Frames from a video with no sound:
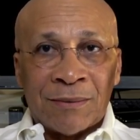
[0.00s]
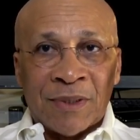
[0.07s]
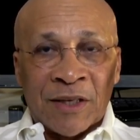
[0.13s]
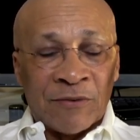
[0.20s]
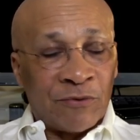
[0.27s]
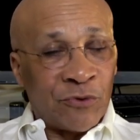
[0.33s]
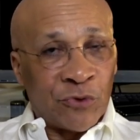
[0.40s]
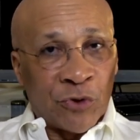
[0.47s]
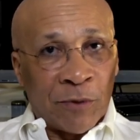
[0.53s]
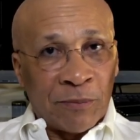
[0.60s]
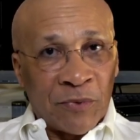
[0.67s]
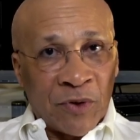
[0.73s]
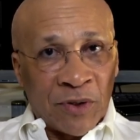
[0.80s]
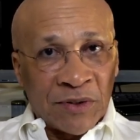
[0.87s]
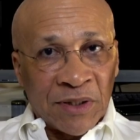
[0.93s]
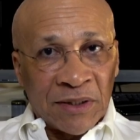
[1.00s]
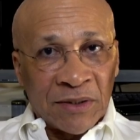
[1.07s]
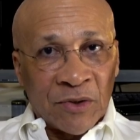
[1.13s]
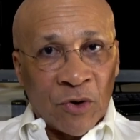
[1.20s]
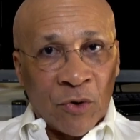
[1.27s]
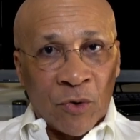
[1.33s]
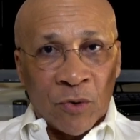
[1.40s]
if Trump doesn't
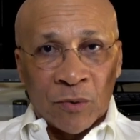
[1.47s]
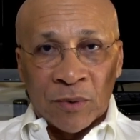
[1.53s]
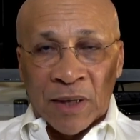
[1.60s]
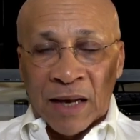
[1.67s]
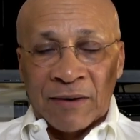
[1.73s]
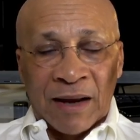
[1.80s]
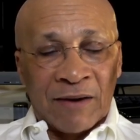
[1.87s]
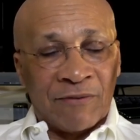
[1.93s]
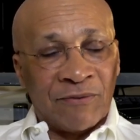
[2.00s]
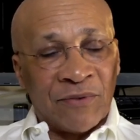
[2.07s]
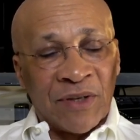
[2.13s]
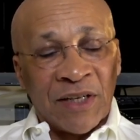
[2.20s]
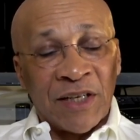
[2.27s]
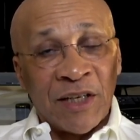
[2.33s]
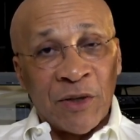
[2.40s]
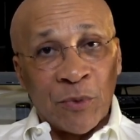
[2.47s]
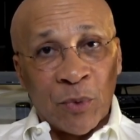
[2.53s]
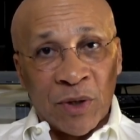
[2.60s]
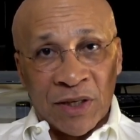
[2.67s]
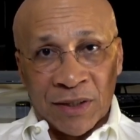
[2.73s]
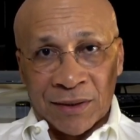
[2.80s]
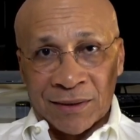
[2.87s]
go, I feel he
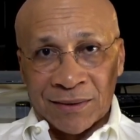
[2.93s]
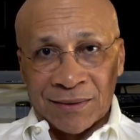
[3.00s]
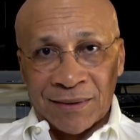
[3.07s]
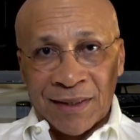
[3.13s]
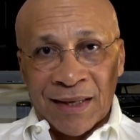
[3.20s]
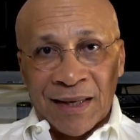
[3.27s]
will.